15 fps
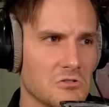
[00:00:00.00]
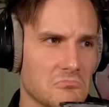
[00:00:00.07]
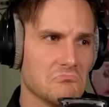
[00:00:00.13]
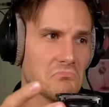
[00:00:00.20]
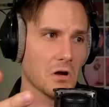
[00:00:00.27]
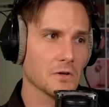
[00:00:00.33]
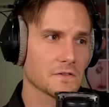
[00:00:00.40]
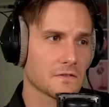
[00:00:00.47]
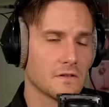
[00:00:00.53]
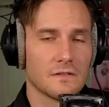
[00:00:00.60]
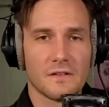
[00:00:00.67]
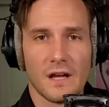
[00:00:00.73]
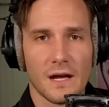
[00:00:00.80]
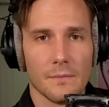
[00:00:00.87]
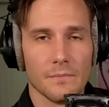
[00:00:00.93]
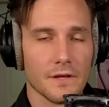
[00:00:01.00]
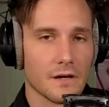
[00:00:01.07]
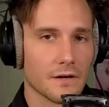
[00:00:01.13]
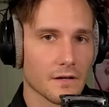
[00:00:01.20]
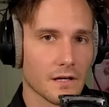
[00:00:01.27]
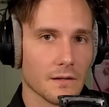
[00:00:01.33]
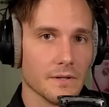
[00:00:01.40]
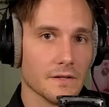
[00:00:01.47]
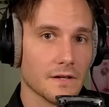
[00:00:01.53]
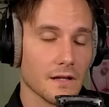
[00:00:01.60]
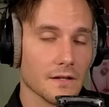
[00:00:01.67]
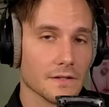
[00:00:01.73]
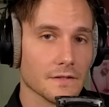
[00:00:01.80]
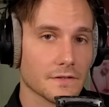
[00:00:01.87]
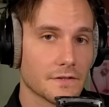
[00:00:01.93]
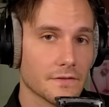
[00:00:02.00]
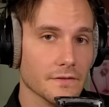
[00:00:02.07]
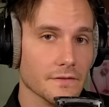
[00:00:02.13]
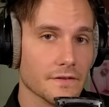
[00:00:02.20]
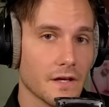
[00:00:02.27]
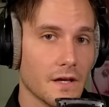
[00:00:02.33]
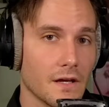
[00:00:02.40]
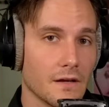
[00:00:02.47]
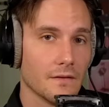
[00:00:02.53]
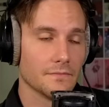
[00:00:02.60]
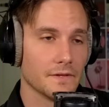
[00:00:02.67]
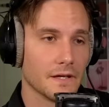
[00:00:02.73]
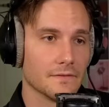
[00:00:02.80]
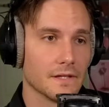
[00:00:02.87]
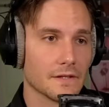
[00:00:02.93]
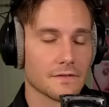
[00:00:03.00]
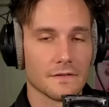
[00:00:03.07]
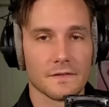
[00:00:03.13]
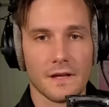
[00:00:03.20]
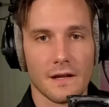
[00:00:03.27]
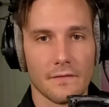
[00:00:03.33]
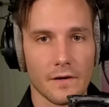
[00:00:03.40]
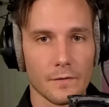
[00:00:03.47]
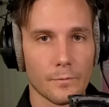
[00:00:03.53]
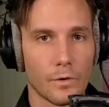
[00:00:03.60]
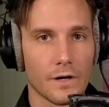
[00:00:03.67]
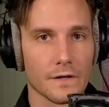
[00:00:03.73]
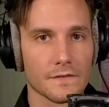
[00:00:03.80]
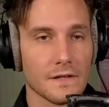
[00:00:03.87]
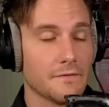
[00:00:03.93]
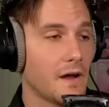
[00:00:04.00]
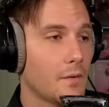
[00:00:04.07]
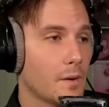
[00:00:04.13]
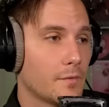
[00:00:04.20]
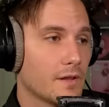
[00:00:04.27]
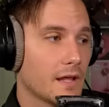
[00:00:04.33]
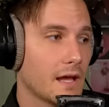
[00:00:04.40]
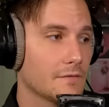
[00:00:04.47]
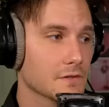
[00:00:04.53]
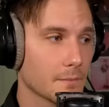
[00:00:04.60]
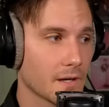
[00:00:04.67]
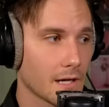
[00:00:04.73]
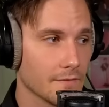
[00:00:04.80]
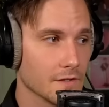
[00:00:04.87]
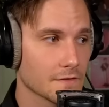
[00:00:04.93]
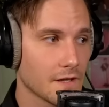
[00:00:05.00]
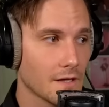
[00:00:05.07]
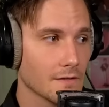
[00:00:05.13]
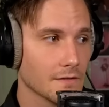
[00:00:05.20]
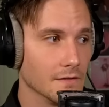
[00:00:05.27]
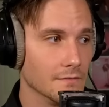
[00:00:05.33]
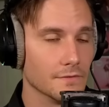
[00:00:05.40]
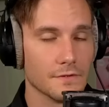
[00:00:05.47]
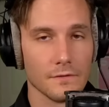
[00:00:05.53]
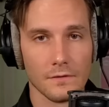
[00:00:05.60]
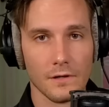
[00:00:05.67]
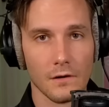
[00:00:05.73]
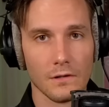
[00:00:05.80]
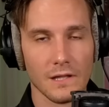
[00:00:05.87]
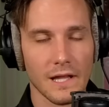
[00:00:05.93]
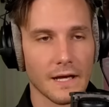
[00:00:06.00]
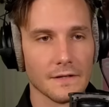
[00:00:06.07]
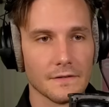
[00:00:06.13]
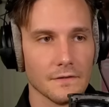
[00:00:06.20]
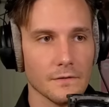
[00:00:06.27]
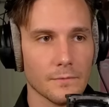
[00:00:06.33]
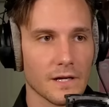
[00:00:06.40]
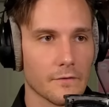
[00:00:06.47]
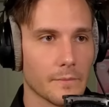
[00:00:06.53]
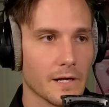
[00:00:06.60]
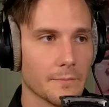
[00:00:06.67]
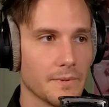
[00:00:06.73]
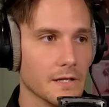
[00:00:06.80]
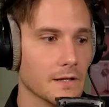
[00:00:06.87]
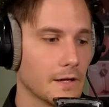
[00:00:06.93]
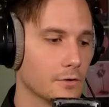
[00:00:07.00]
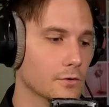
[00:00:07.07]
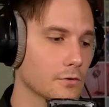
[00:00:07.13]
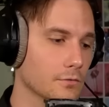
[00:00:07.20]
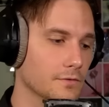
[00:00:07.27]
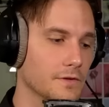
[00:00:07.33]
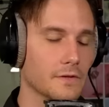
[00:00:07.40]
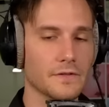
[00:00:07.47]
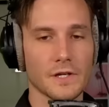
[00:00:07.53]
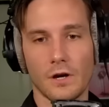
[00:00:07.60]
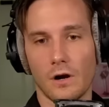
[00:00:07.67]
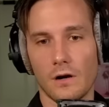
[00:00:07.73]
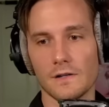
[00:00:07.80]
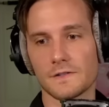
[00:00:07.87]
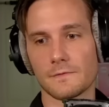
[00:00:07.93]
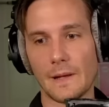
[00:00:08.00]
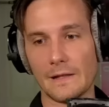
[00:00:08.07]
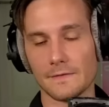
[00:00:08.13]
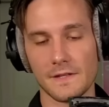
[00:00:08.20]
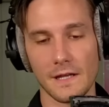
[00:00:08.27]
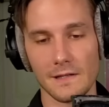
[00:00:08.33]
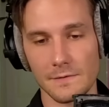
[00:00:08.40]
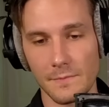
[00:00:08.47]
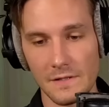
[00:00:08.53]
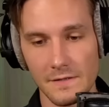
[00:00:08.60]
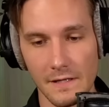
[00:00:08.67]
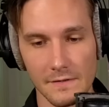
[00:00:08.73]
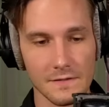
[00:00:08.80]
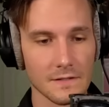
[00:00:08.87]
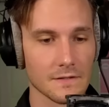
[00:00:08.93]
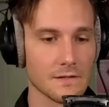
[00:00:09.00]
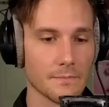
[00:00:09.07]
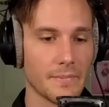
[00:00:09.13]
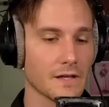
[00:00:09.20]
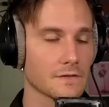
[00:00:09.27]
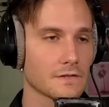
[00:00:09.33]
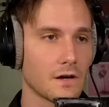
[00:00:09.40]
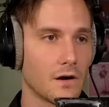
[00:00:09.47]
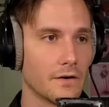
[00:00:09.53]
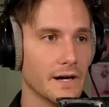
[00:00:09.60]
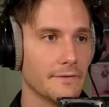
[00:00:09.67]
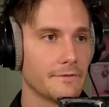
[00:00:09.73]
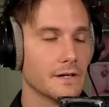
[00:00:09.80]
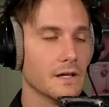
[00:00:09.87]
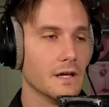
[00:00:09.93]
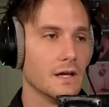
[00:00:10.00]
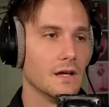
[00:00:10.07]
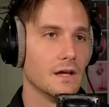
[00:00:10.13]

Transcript: most of the time they are gonna be telling the truth. That's just kind of how it works. If, however, they have some kind of incentive to, you know, lie to you, whatever it might be, like, ooh, the car salesman says this is the best car ever,